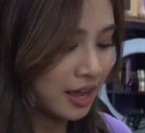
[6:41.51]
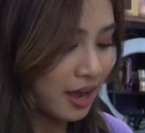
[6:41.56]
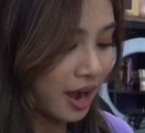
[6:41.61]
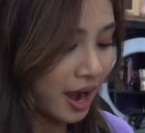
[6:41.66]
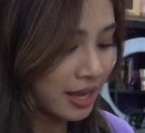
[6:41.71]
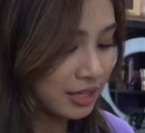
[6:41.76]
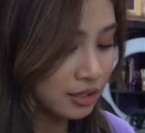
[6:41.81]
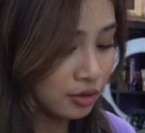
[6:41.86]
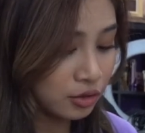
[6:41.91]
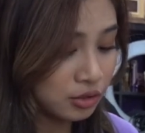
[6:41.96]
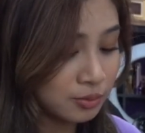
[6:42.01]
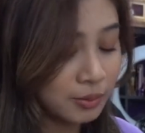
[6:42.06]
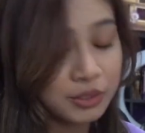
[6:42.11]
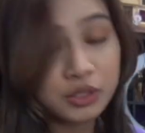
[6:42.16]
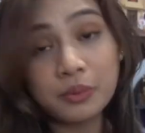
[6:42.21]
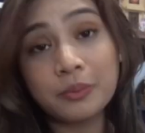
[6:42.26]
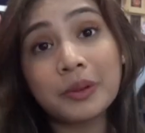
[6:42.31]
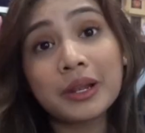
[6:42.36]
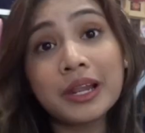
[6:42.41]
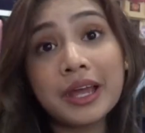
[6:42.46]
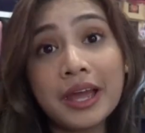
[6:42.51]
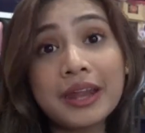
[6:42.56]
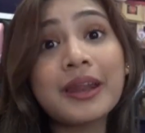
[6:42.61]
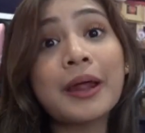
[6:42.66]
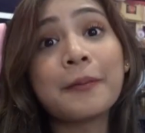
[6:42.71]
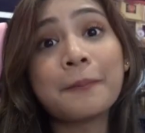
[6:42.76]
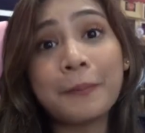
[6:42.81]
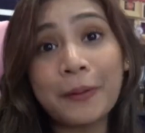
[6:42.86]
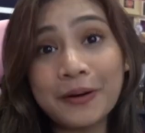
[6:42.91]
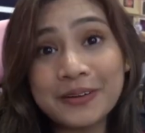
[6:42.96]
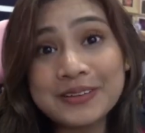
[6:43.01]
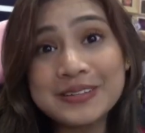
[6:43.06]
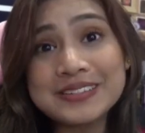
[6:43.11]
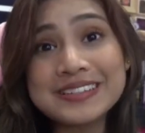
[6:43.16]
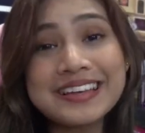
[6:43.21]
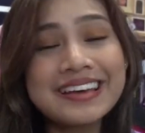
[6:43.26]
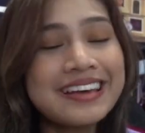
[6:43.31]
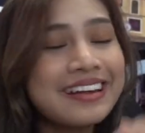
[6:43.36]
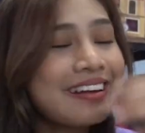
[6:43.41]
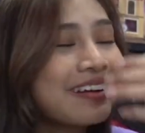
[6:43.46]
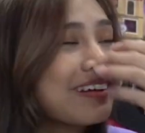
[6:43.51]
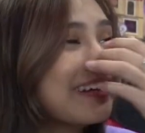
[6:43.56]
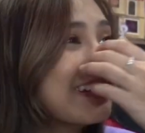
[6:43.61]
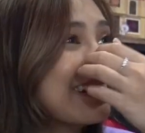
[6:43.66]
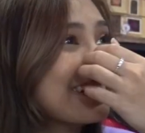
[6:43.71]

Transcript: I terus masuk bilik and unbox it.